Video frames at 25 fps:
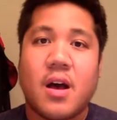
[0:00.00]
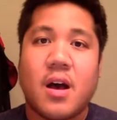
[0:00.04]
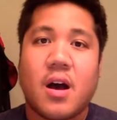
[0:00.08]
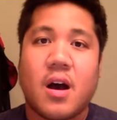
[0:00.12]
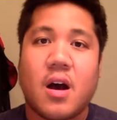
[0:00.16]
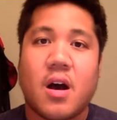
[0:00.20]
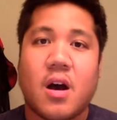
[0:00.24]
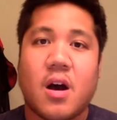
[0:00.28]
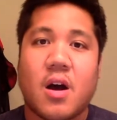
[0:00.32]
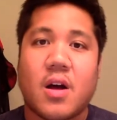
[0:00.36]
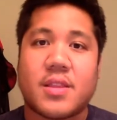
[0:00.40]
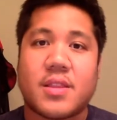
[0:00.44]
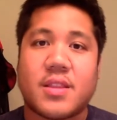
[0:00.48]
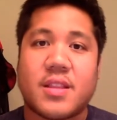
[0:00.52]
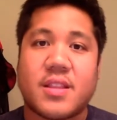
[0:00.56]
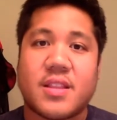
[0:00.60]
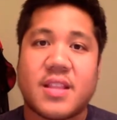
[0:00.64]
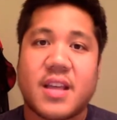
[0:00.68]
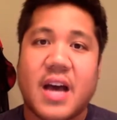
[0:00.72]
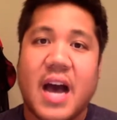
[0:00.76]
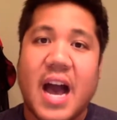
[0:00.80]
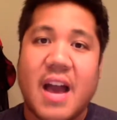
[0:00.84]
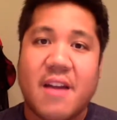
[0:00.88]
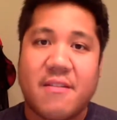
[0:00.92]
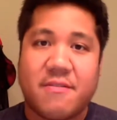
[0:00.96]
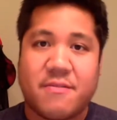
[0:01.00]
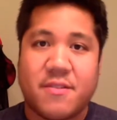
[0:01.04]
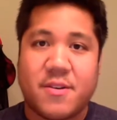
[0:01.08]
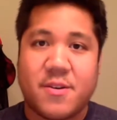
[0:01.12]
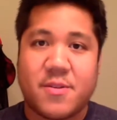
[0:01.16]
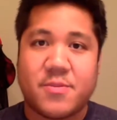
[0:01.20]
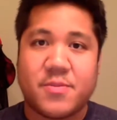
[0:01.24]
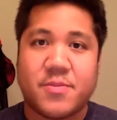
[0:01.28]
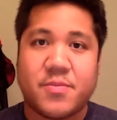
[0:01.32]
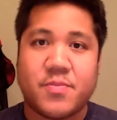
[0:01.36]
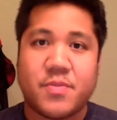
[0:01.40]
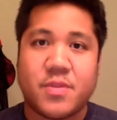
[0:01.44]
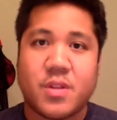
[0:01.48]
on the
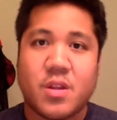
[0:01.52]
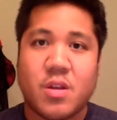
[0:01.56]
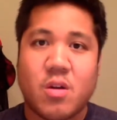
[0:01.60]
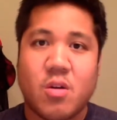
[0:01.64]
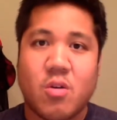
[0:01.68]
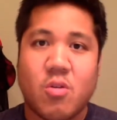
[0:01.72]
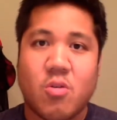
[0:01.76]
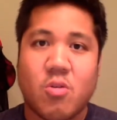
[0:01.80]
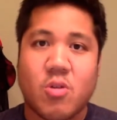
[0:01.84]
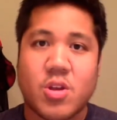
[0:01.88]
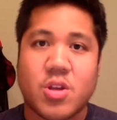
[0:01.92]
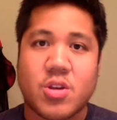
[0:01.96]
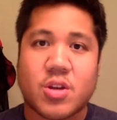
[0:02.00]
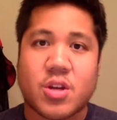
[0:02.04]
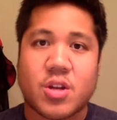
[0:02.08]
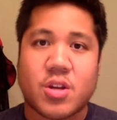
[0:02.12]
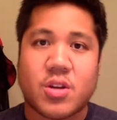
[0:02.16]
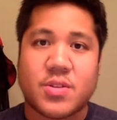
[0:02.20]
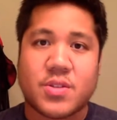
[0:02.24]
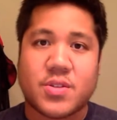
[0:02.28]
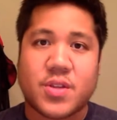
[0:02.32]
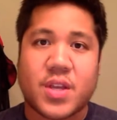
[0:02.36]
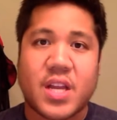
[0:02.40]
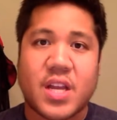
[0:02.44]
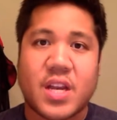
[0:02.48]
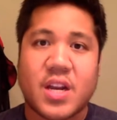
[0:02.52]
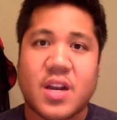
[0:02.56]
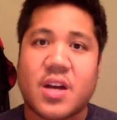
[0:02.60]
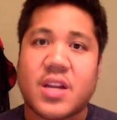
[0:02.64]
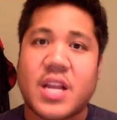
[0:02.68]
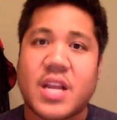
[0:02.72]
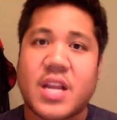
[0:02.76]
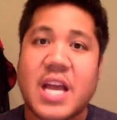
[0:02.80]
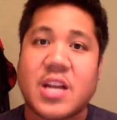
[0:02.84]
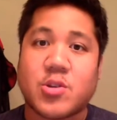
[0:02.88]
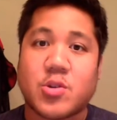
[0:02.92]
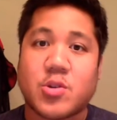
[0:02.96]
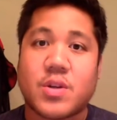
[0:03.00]
iPhone, or you can also get it on
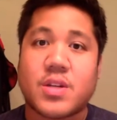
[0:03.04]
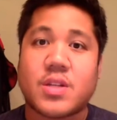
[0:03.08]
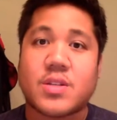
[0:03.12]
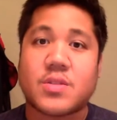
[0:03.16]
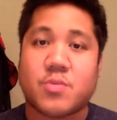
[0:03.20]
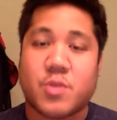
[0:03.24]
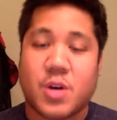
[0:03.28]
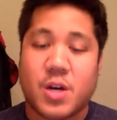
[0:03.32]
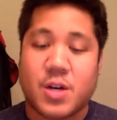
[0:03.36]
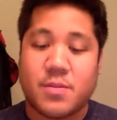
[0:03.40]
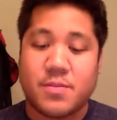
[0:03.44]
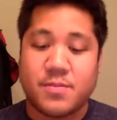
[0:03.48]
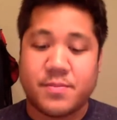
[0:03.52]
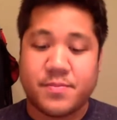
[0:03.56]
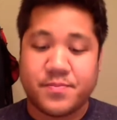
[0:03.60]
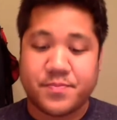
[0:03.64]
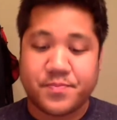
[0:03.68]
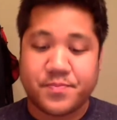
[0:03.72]
Android as well.